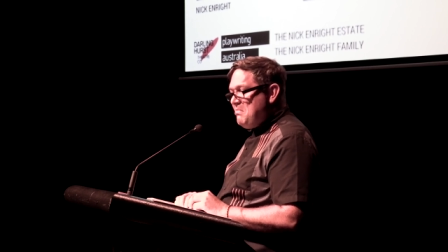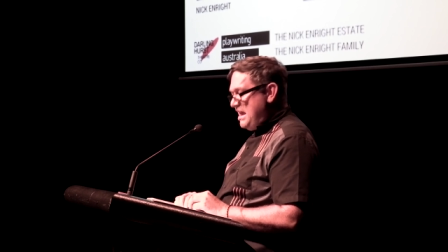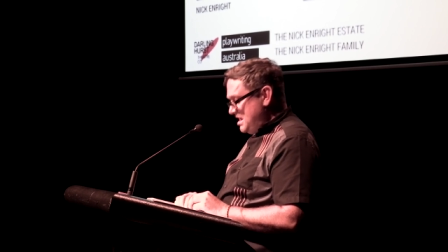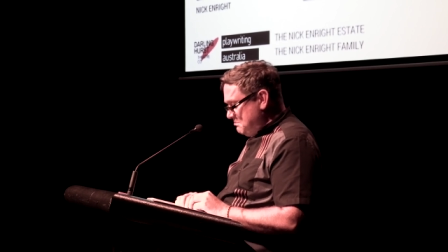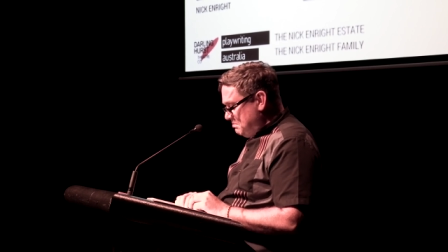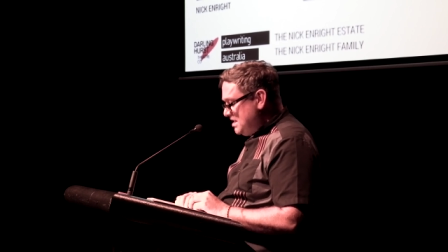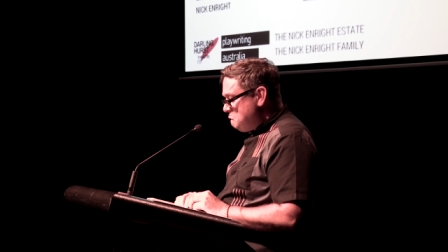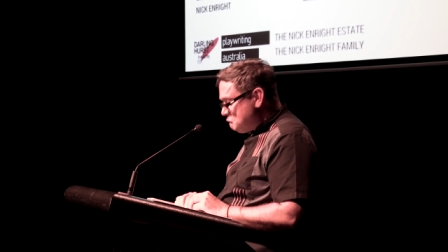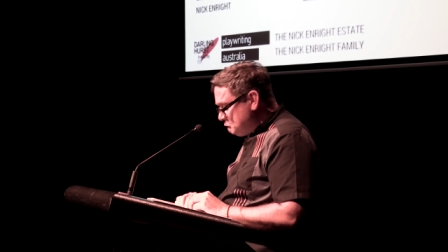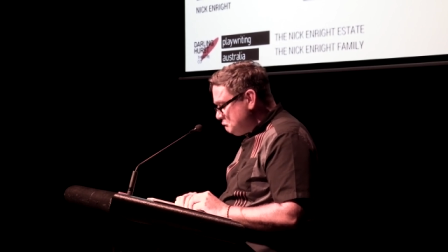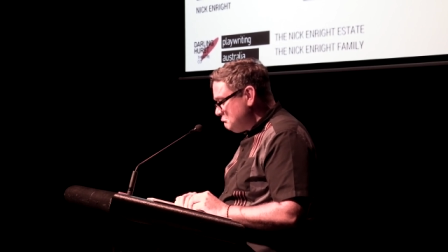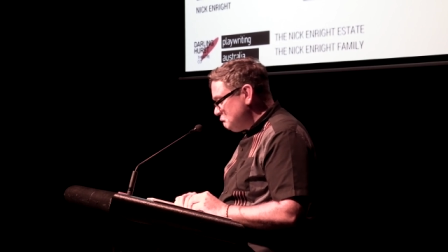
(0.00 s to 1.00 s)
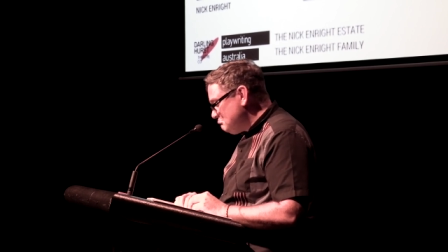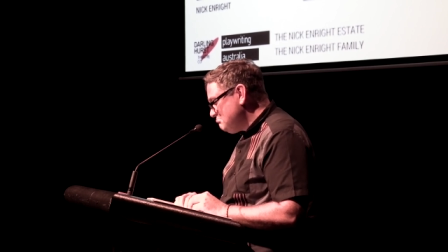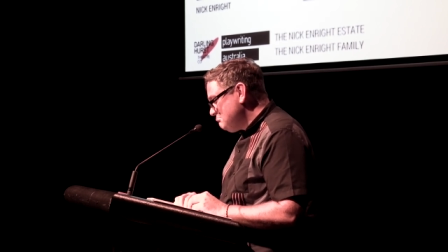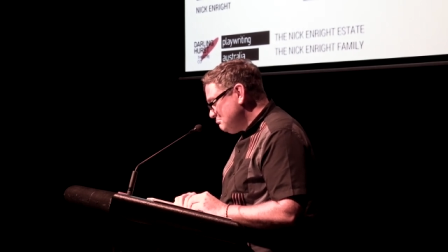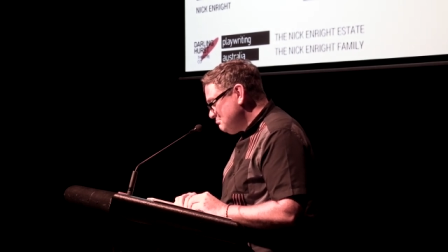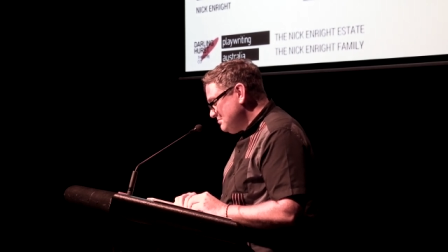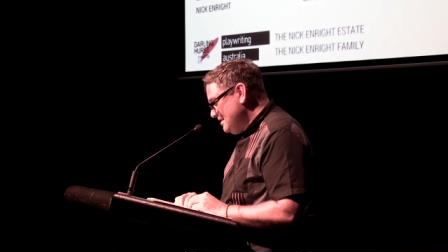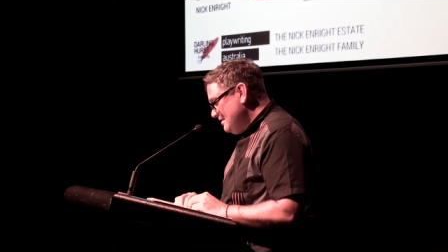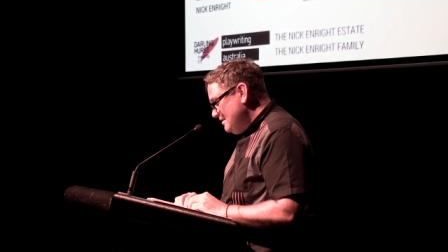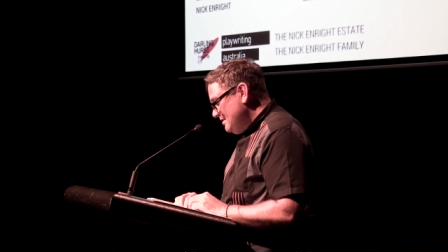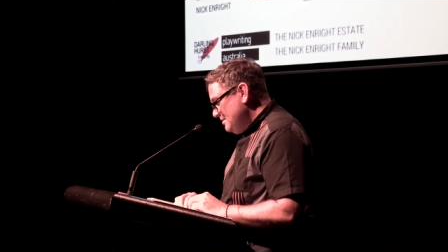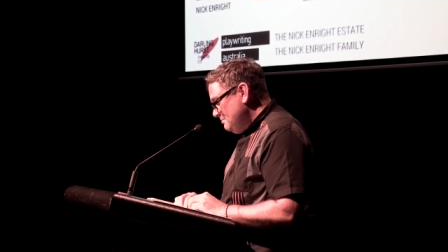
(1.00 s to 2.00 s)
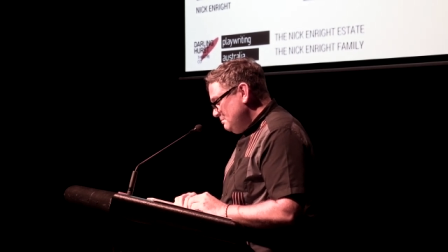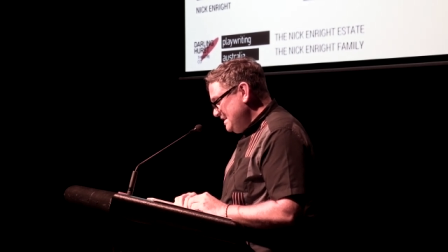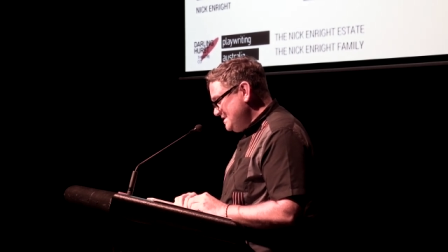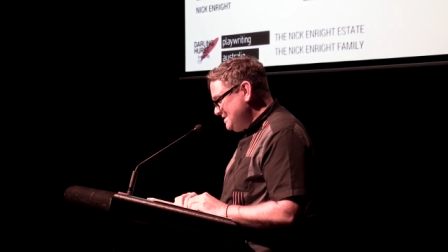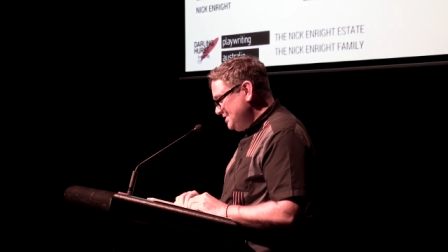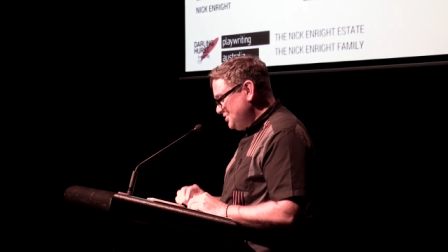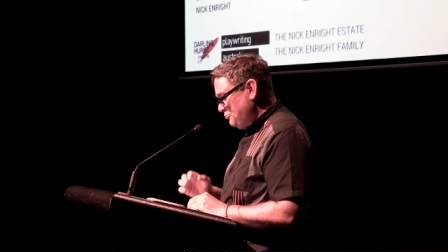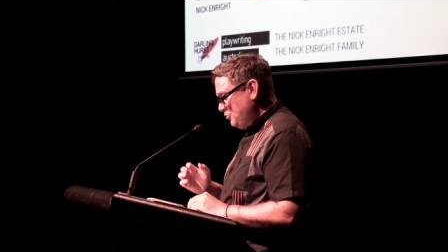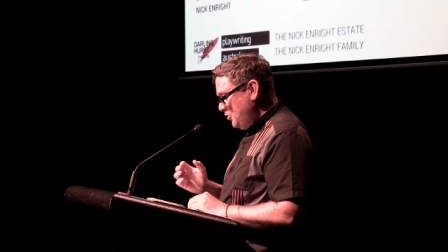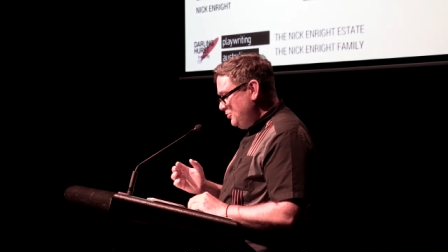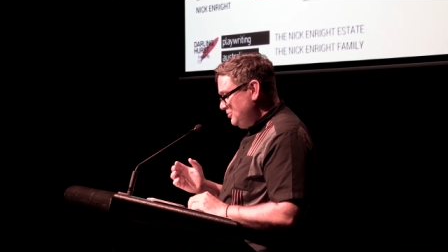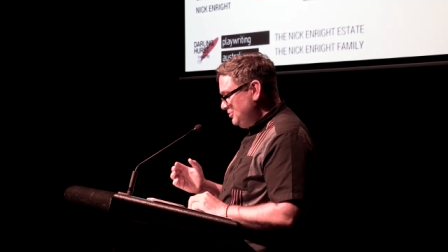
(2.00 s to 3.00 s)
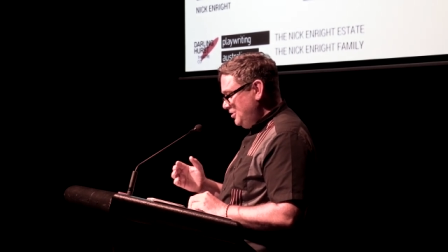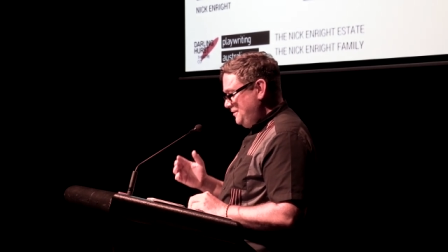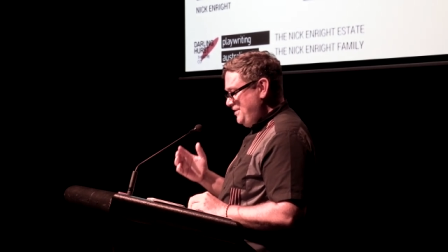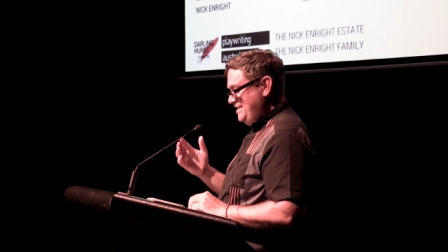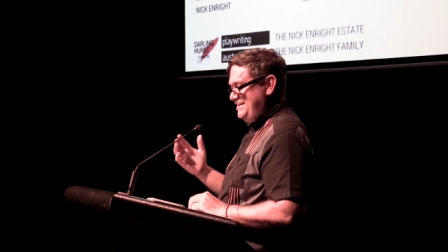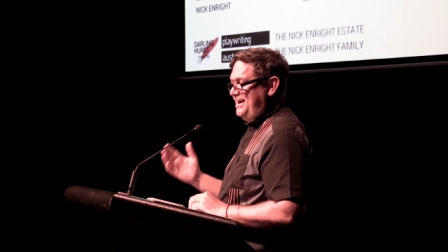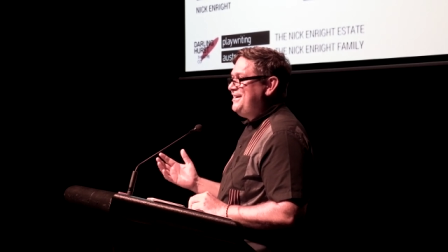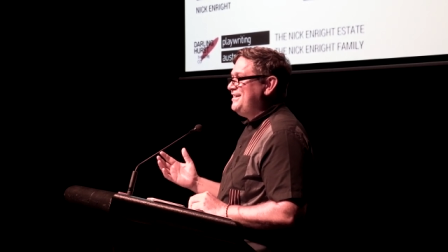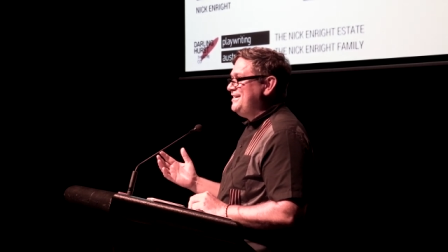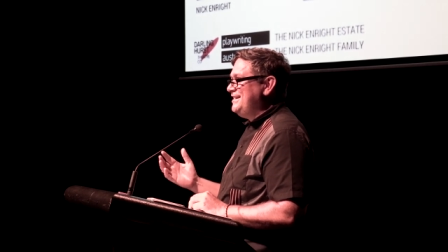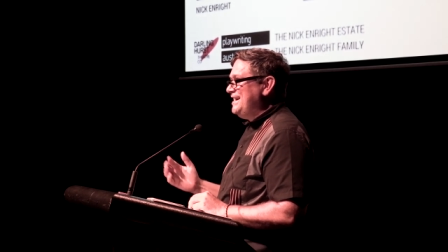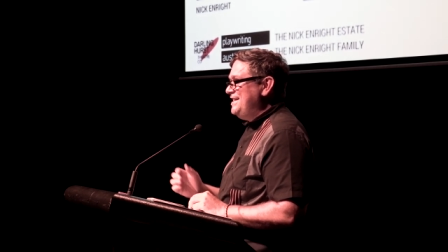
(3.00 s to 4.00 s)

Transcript: Maybe. But isn't the role of the young